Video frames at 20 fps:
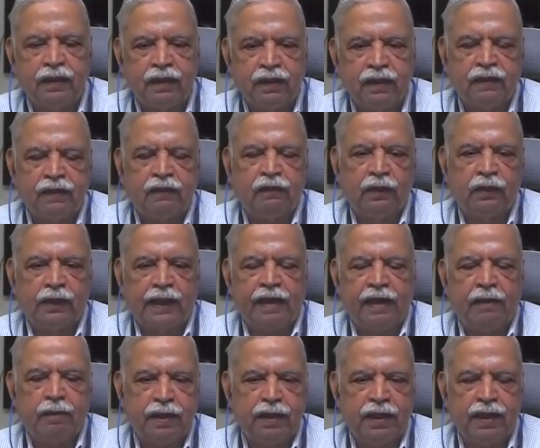This
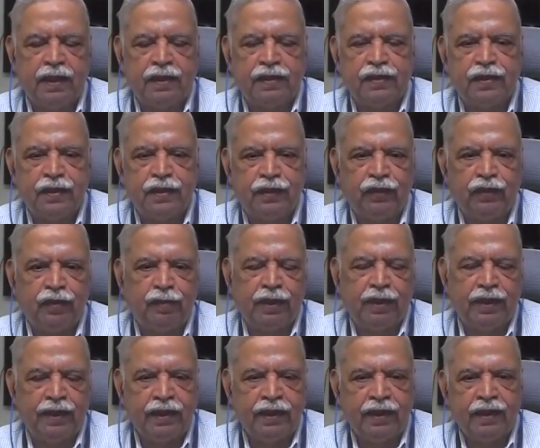can be achieved
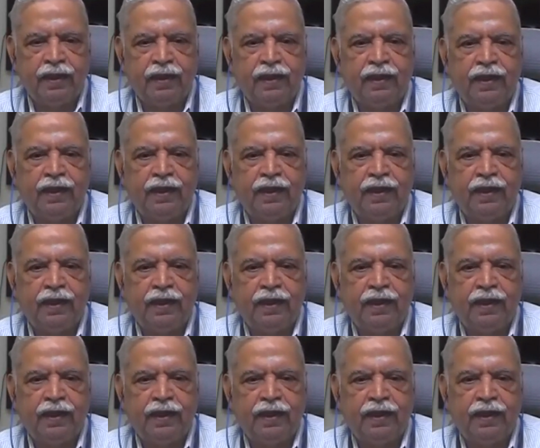by